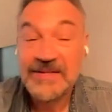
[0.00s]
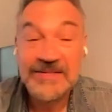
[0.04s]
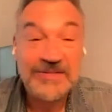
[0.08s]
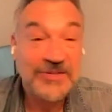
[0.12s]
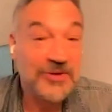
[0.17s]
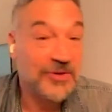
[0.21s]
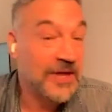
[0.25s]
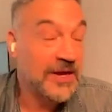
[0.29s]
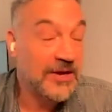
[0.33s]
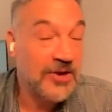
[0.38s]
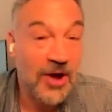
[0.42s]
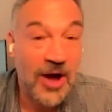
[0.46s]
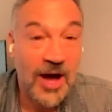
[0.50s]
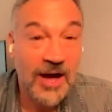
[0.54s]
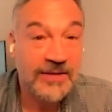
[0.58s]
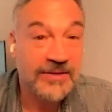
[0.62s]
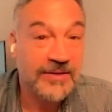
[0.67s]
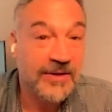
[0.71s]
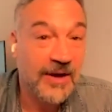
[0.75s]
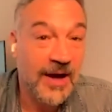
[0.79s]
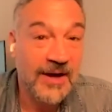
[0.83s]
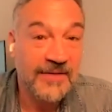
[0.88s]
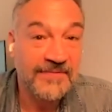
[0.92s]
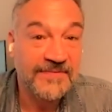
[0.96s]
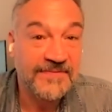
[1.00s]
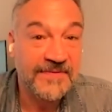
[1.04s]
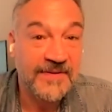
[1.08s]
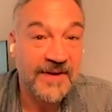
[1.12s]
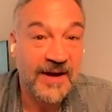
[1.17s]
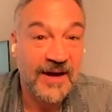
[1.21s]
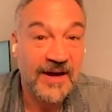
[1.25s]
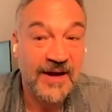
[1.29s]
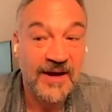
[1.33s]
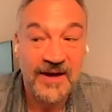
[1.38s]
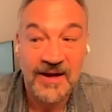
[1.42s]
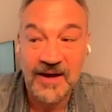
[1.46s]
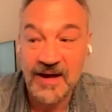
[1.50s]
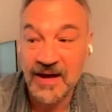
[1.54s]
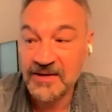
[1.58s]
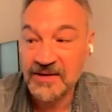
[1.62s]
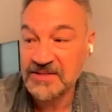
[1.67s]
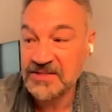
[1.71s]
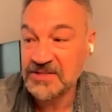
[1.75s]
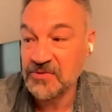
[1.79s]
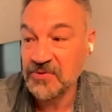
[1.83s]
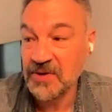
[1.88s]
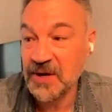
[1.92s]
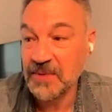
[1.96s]
So they knocked off a
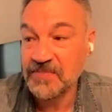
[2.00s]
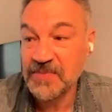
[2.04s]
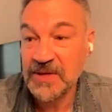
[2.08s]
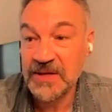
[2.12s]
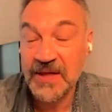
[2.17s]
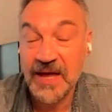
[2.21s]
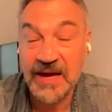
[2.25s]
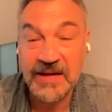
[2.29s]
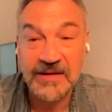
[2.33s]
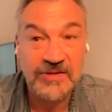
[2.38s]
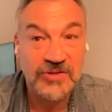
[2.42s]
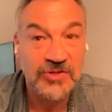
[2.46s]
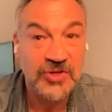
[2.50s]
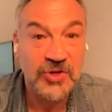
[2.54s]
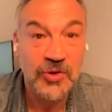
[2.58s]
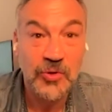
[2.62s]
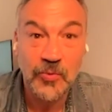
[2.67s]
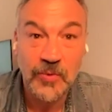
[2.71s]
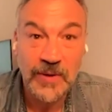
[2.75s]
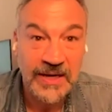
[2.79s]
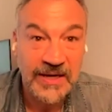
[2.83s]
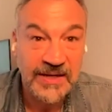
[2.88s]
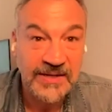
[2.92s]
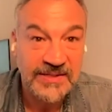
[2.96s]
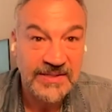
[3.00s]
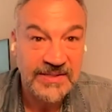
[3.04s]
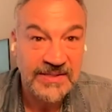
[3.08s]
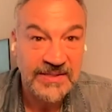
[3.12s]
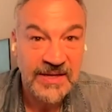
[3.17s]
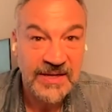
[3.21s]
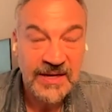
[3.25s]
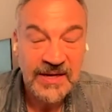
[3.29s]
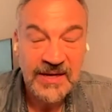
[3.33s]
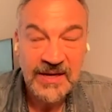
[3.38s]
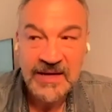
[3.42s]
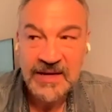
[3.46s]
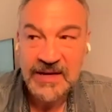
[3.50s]
script in like 2 weeks.